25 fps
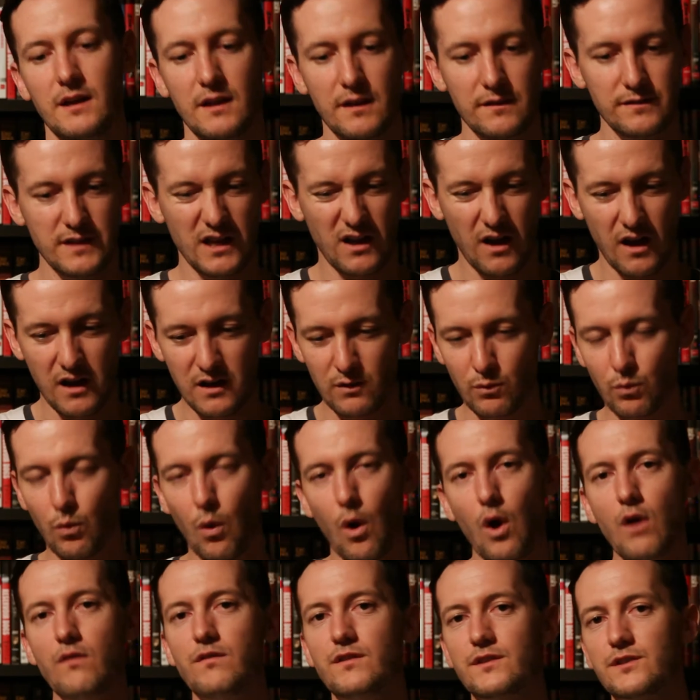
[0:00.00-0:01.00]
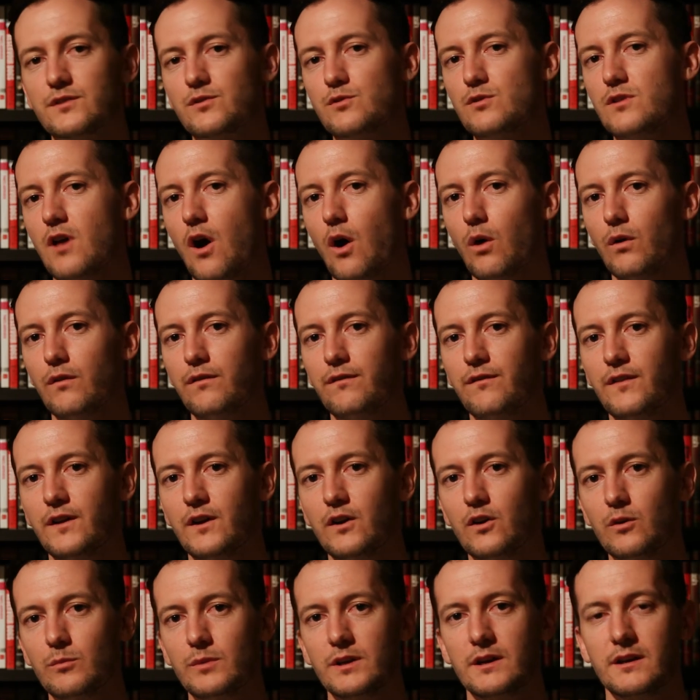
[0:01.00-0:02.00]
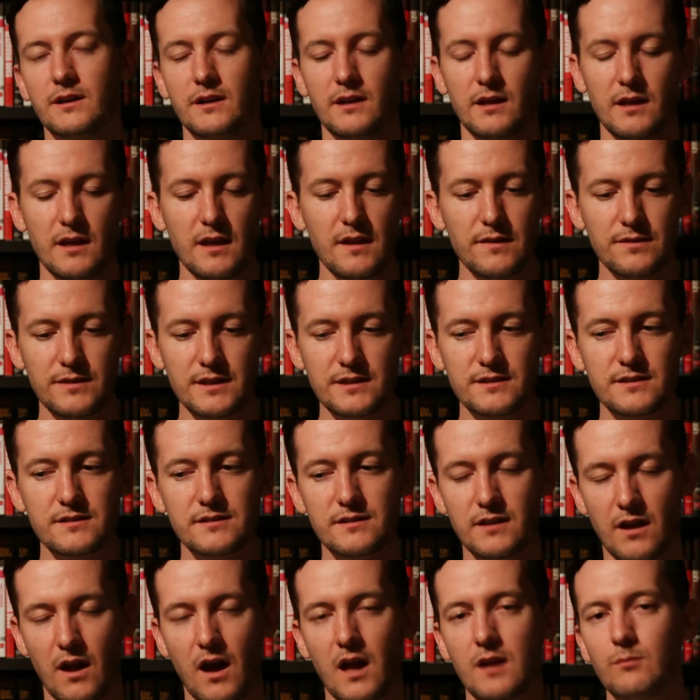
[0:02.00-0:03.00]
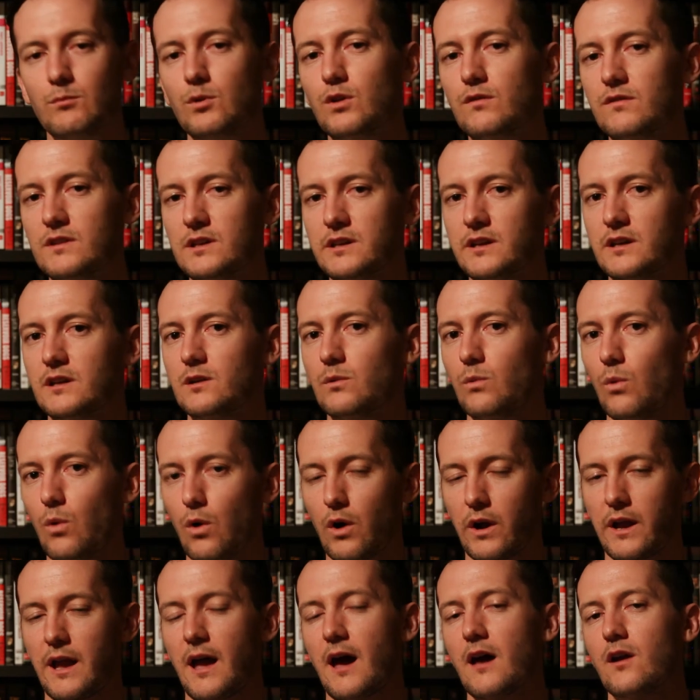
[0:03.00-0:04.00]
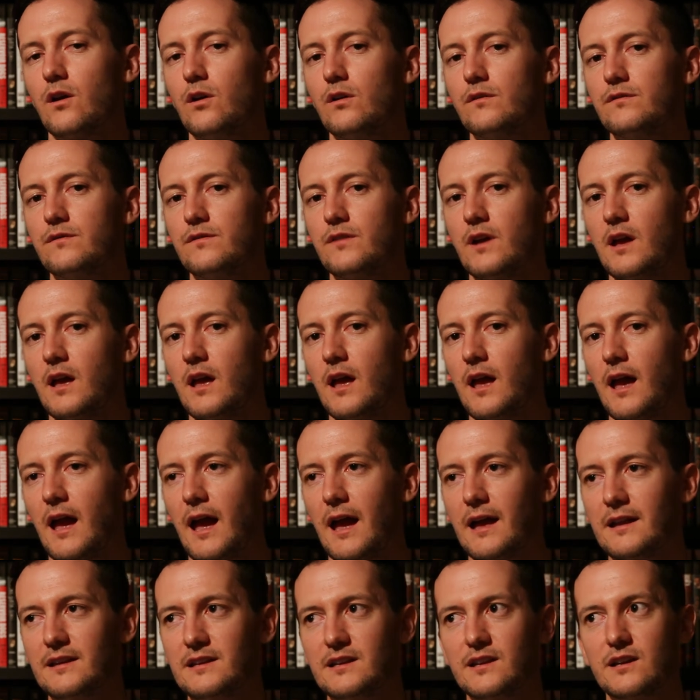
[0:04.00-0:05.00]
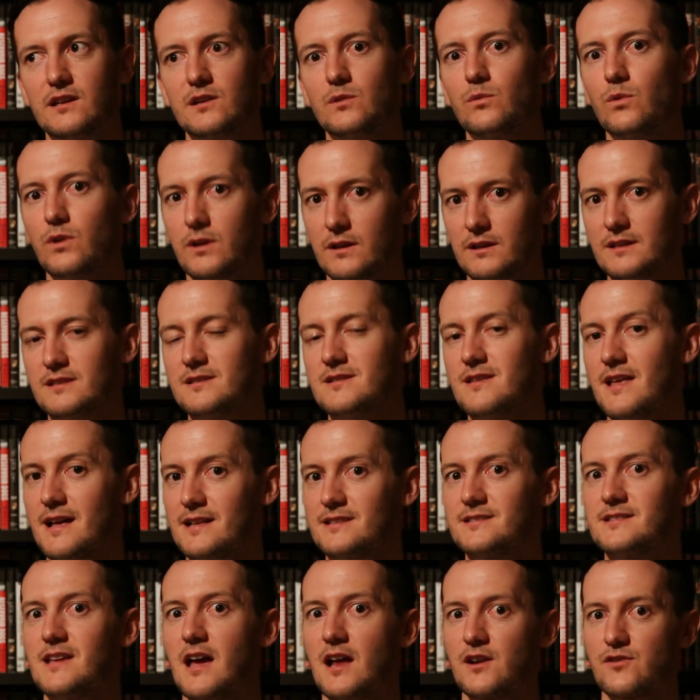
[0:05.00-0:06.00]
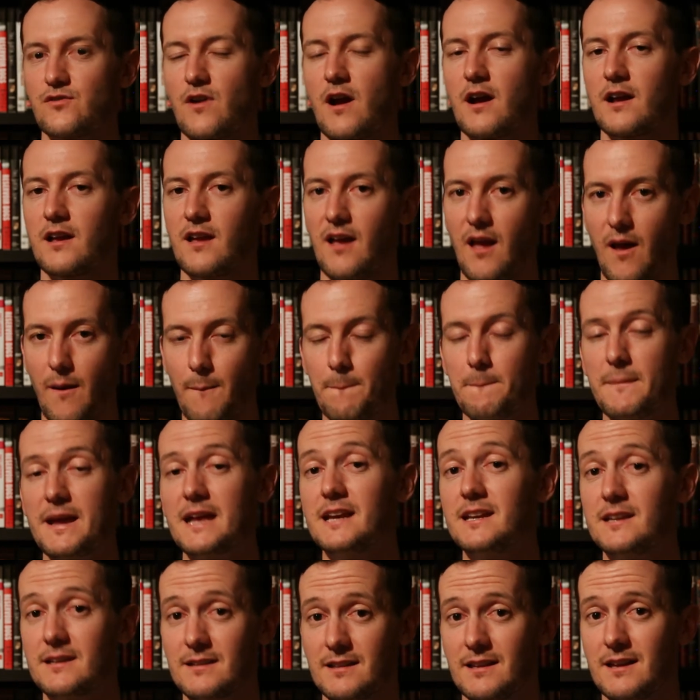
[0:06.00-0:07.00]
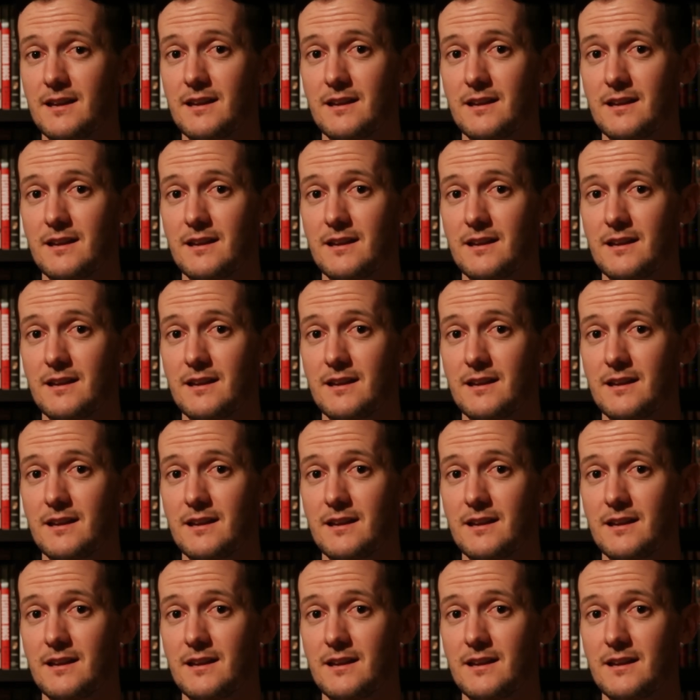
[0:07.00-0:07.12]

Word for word: They're kind of woven through the whole film and this is the kind of movie you're going to walk out of and you're going to want to listen to that soundtrack immediately.